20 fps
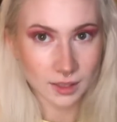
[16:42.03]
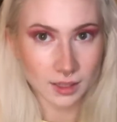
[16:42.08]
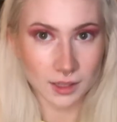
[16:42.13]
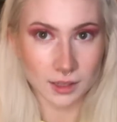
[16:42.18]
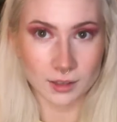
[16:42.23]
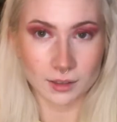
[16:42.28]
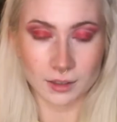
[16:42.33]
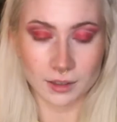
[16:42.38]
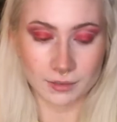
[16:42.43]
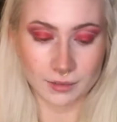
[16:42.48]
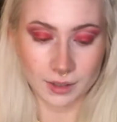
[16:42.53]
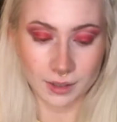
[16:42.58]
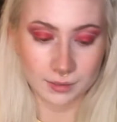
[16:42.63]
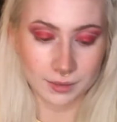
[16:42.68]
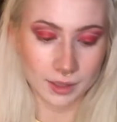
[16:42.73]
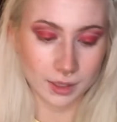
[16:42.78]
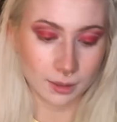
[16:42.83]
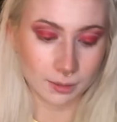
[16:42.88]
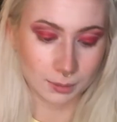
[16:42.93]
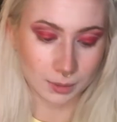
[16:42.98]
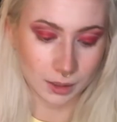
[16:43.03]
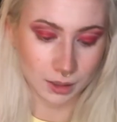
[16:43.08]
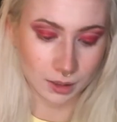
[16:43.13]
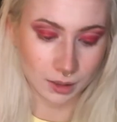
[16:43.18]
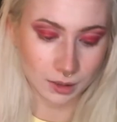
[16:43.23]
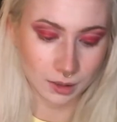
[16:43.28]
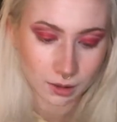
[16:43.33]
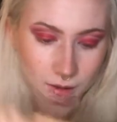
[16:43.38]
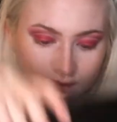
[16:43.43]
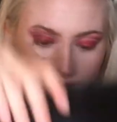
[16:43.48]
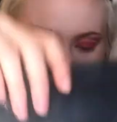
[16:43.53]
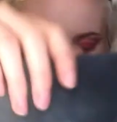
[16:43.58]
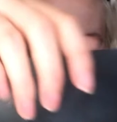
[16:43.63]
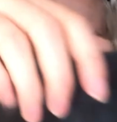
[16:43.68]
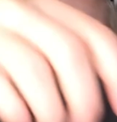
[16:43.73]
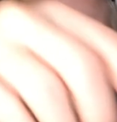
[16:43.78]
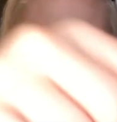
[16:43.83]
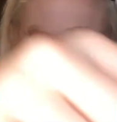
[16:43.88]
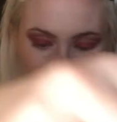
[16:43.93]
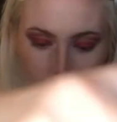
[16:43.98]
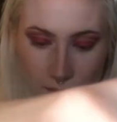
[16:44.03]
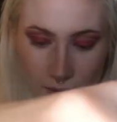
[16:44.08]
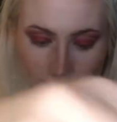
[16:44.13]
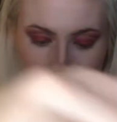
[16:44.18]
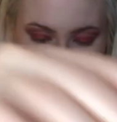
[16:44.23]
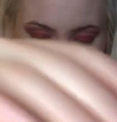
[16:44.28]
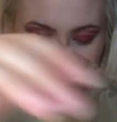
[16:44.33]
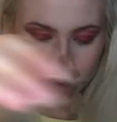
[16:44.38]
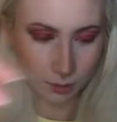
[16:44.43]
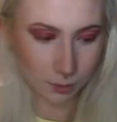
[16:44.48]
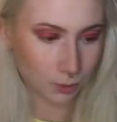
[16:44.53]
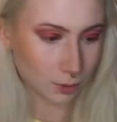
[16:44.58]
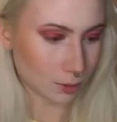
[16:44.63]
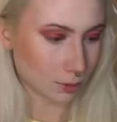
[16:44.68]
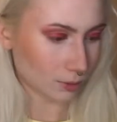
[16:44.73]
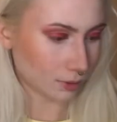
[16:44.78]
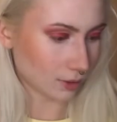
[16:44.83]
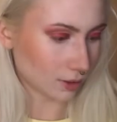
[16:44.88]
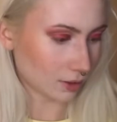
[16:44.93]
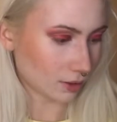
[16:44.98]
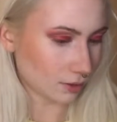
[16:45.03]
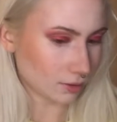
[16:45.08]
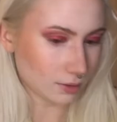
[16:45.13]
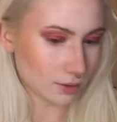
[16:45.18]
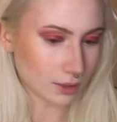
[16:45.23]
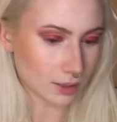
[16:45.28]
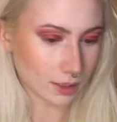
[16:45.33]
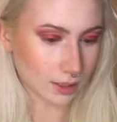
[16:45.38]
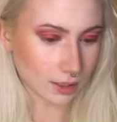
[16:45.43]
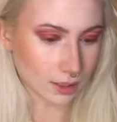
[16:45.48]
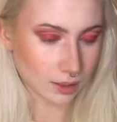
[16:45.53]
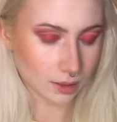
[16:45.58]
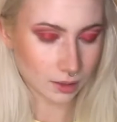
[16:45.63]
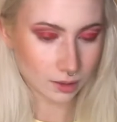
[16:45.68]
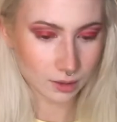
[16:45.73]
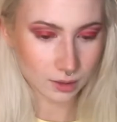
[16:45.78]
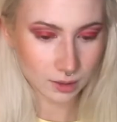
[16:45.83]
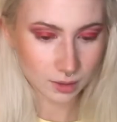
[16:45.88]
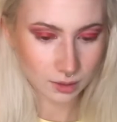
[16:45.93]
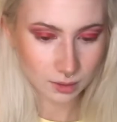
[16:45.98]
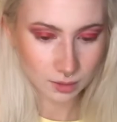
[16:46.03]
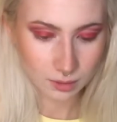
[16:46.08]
the 35M here, I'm going to take,